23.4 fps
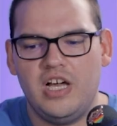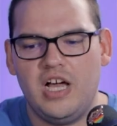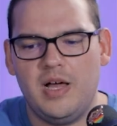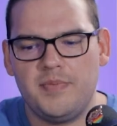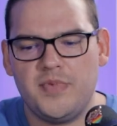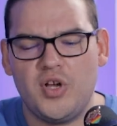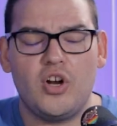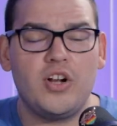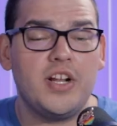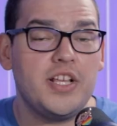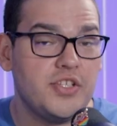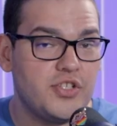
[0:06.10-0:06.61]
They're
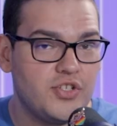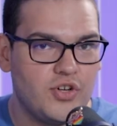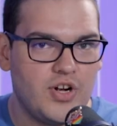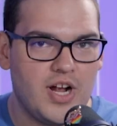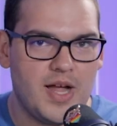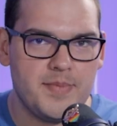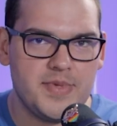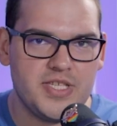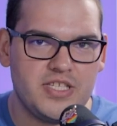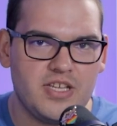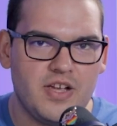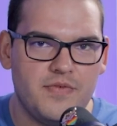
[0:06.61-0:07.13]
on Instagram
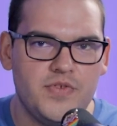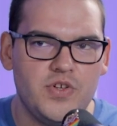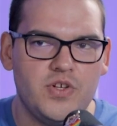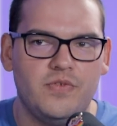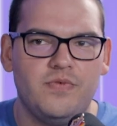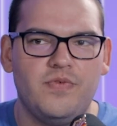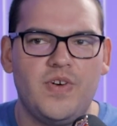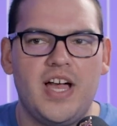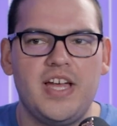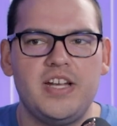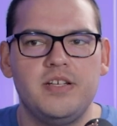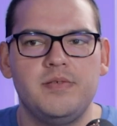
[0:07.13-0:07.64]
and stuff. You could
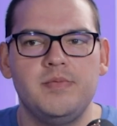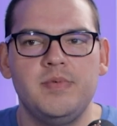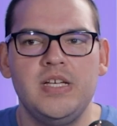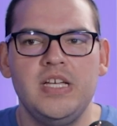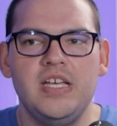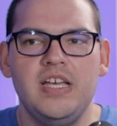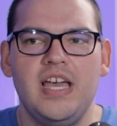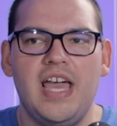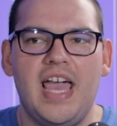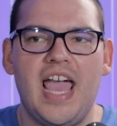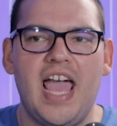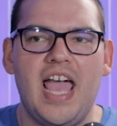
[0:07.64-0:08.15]
find them.
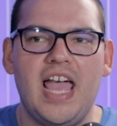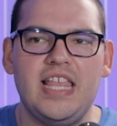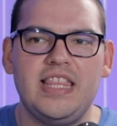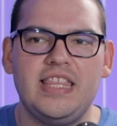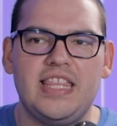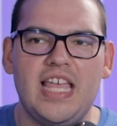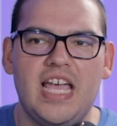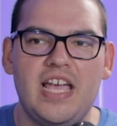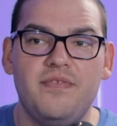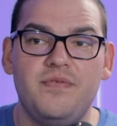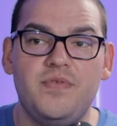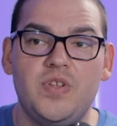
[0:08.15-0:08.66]
And
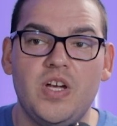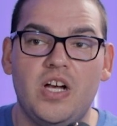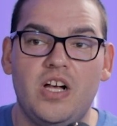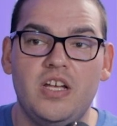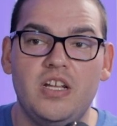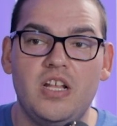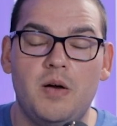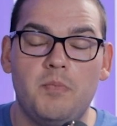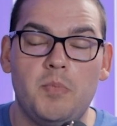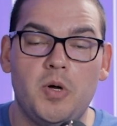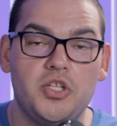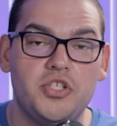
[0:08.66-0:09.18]
they've
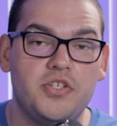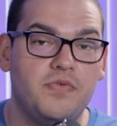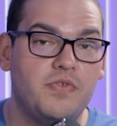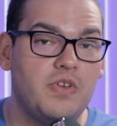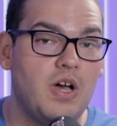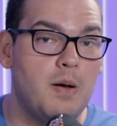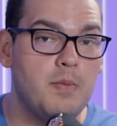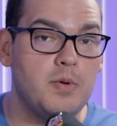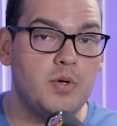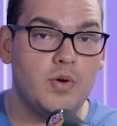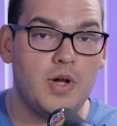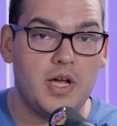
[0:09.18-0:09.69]
done a bunch of
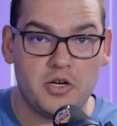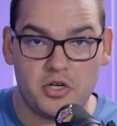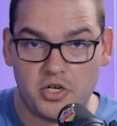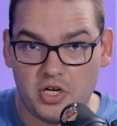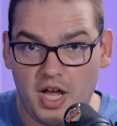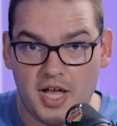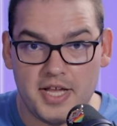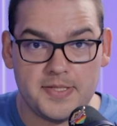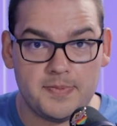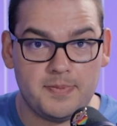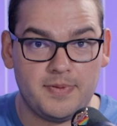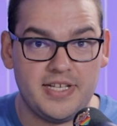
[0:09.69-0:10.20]
Kamen Rider
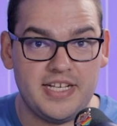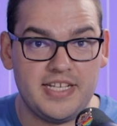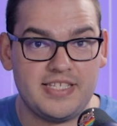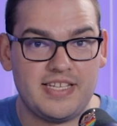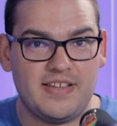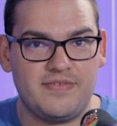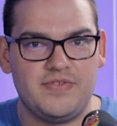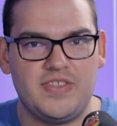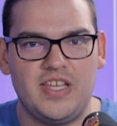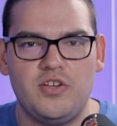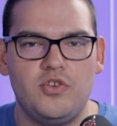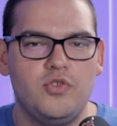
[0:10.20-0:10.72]

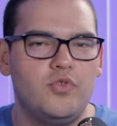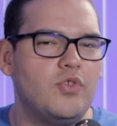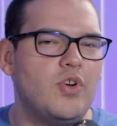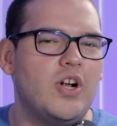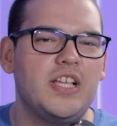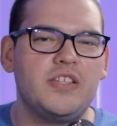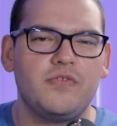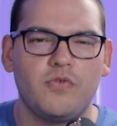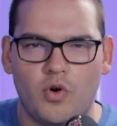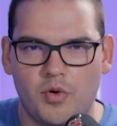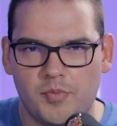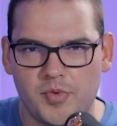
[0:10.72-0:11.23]
cosplays. They do
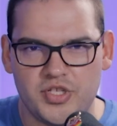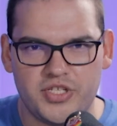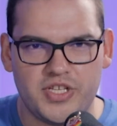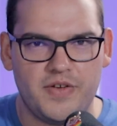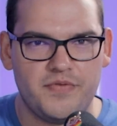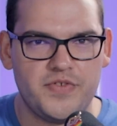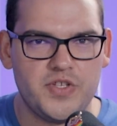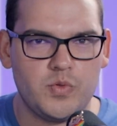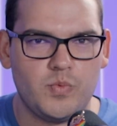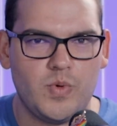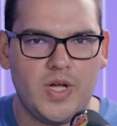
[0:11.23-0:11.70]
Transformer stuff as